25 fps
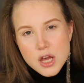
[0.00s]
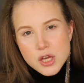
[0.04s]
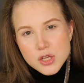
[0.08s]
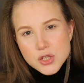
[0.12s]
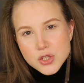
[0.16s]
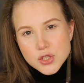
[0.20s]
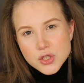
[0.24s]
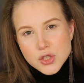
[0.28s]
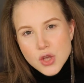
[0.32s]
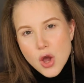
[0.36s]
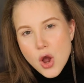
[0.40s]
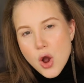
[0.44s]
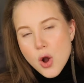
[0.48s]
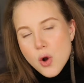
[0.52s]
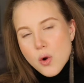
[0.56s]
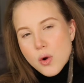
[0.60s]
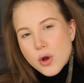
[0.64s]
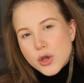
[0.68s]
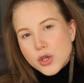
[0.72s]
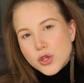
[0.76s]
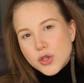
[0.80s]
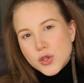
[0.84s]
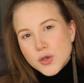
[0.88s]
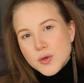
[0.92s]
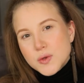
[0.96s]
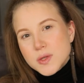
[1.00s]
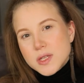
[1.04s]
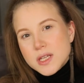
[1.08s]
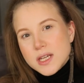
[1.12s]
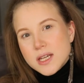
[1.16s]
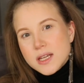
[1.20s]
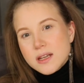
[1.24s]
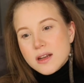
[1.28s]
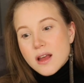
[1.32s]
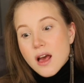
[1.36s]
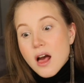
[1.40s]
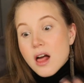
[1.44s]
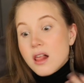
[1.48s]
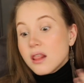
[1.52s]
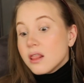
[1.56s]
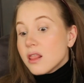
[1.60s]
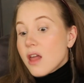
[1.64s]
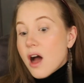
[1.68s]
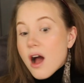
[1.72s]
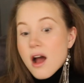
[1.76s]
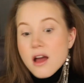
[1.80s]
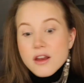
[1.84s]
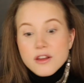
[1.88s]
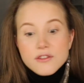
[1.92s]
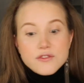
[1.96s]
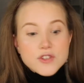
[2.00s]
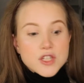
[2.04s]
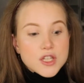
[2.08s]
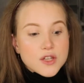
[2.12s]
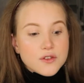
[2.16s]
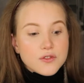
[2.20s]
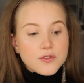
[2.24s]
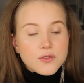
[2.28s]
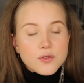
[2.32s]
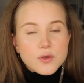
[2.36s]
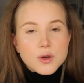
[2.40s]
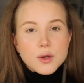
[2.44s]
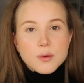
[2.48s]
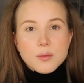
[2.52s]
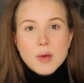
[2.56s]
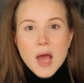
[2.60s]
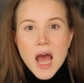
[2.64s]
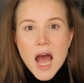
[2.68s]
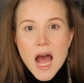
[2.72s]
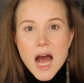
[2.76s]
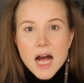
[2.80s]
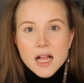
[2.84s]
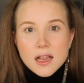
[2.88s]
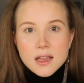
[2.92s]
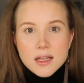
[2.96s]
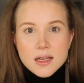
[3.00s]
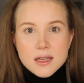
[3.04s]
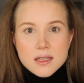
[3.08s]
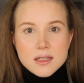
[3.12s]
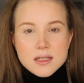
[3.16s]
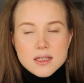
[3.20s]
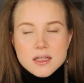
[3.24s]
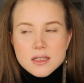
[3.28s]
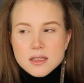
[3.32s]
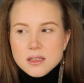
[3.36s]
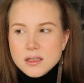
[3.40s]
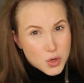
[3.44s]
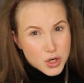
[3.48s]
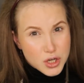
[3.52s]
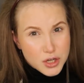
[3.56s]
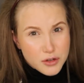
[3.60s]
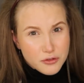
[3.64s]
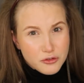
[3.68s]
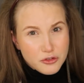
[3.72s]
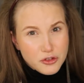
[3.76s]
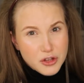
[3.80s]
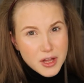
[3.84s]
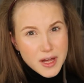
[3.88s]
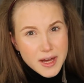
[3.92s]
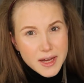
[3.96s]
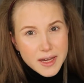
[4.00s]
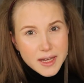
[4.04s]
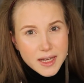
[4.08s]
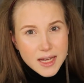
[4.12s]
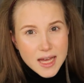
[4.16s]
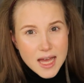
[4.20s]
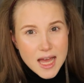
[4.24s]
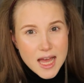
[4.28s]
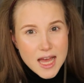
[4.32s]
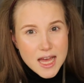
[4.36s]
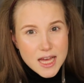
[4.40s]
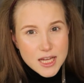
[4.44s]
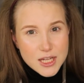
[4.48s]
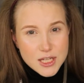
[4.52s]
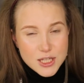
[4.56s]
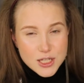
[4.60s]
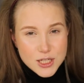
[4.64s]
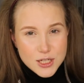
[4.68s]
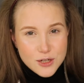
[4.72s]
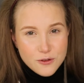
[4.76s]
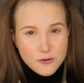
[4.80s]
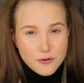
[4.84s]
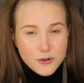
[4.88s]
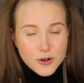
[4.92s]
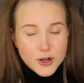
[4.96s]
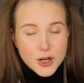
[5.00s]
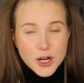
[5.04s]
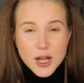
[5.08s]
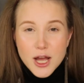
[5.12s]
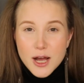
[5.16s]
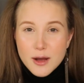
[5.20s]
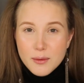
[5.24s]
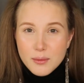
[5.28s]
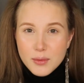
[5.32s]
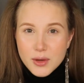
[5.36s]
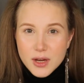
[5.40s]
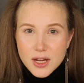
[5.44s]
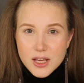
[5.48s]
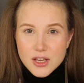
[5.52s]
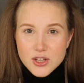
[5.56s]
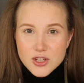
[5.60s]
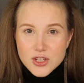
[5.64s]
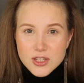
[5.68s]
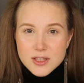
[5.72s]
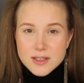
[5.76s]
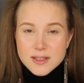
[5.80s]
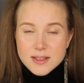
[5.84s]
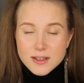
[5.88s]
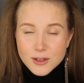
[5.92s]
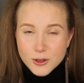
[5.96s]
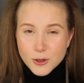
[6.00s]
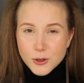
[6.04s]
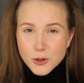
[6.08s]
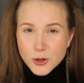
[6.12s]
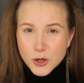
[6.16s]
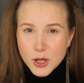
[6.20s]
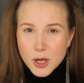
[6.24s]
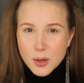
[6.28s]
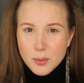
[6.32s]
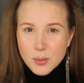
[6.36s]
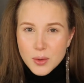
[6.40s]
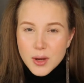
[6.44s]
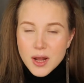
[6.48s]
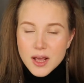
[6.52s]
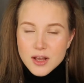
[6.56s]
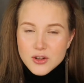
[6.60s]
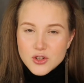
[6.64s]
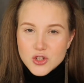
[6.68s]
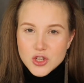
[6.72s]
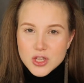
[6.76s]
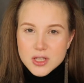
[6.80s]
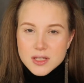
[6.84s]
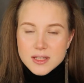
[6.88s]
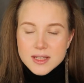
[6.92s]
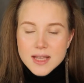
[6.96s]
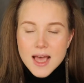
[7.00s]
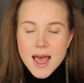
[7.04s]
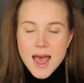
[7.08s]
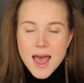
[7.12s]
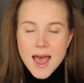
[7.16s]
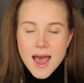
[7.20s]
So using a lot of different palettes or like different combinations, color combinations.